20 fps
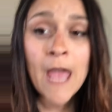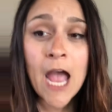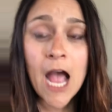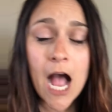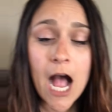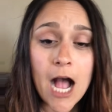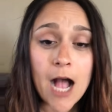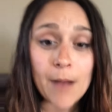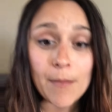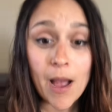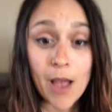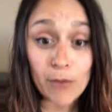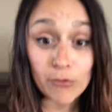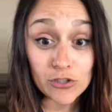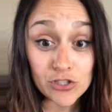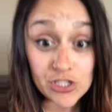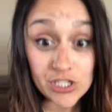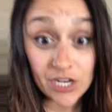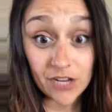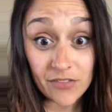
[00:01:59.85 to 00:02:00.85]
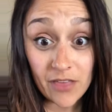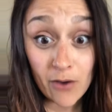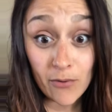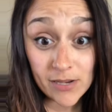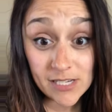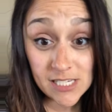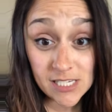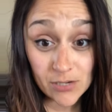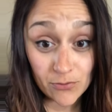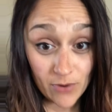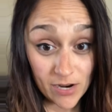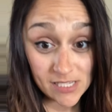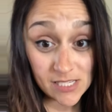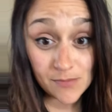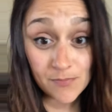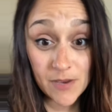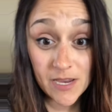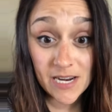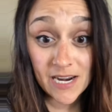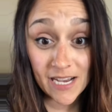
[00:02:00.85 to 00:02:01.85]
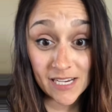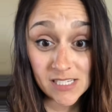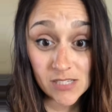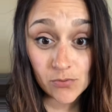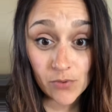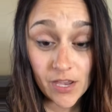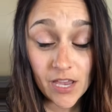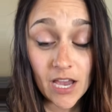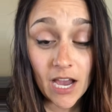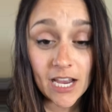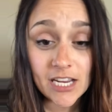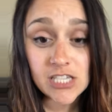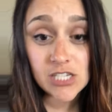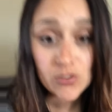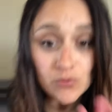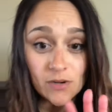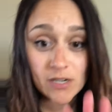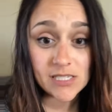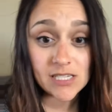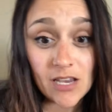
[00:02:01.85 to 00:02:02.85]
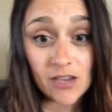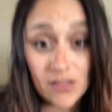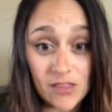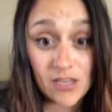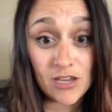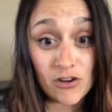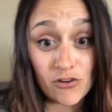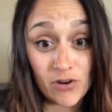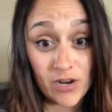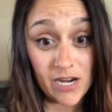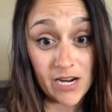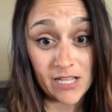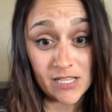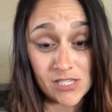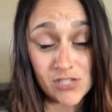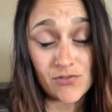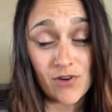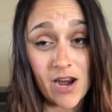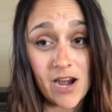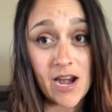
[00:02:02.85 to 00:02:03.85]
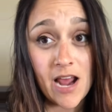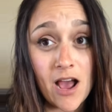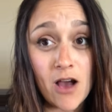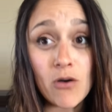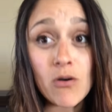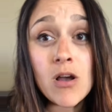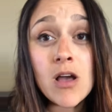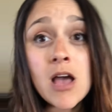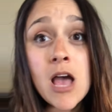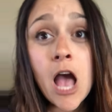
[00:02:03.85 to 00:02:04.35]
I will share that recipe next week. I just want you the ingredients right now.